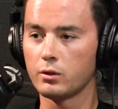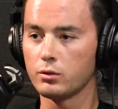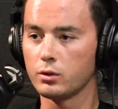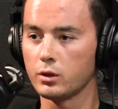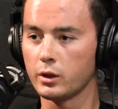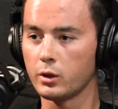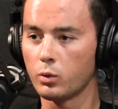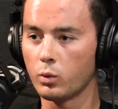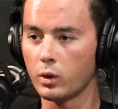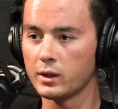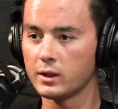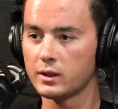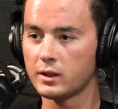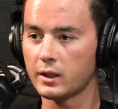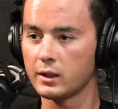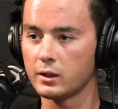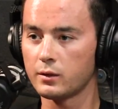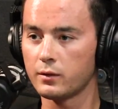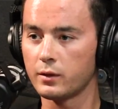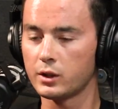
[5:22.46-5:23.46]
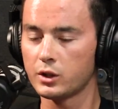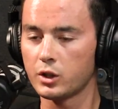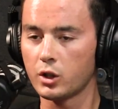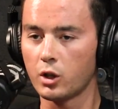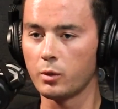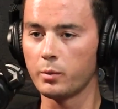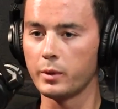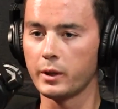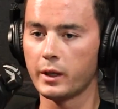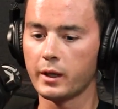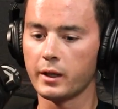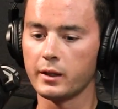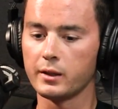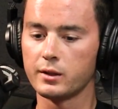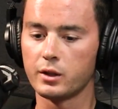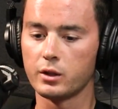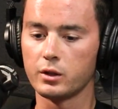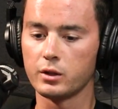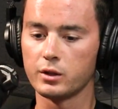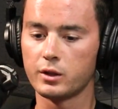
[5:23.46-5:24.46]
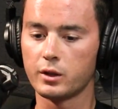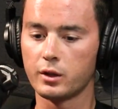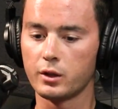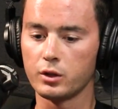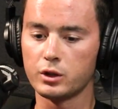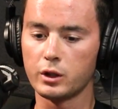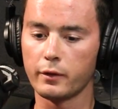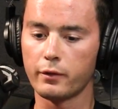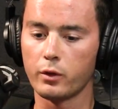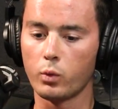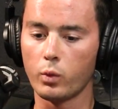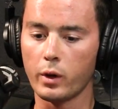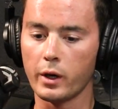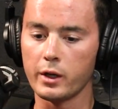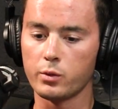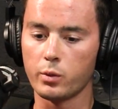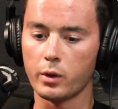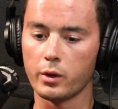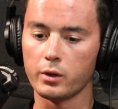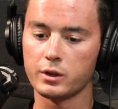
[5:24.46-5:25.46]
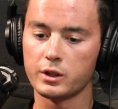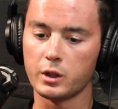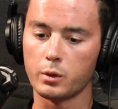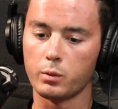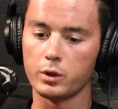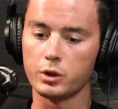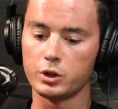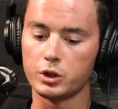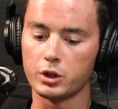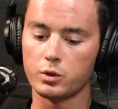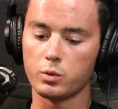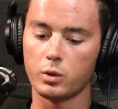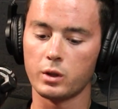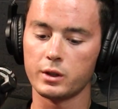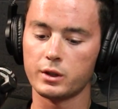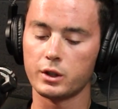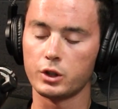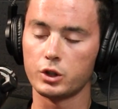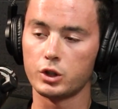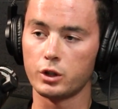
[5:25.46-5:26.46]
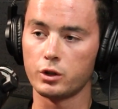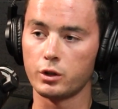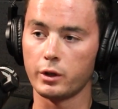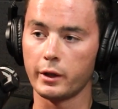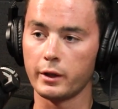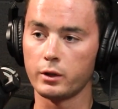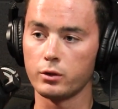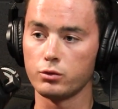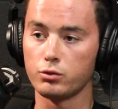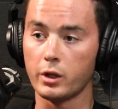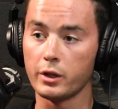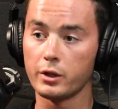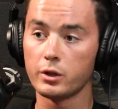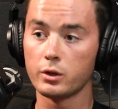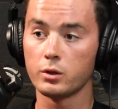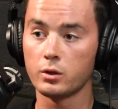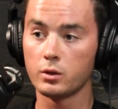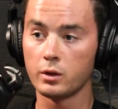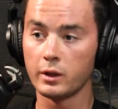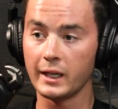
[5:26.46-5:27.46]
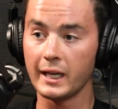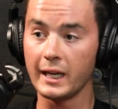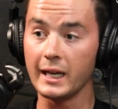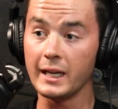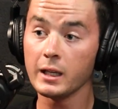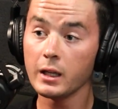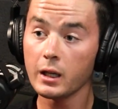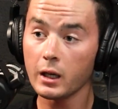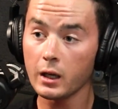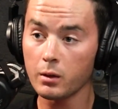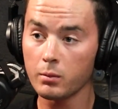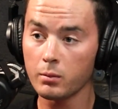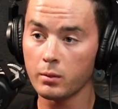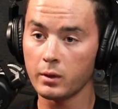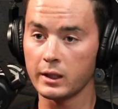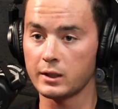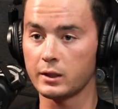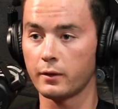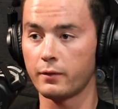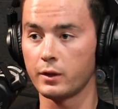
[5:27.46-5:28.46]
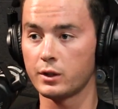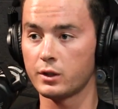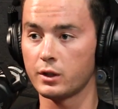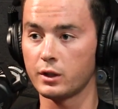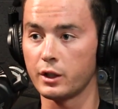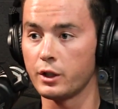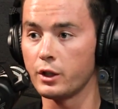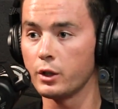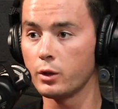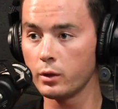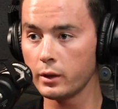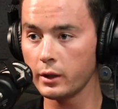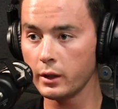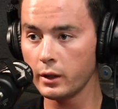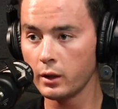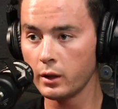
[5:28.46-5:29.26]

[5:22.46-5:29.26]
really a one size fits all, because there's different ways, whether someone just wants to generate rental income as if it's an annuity,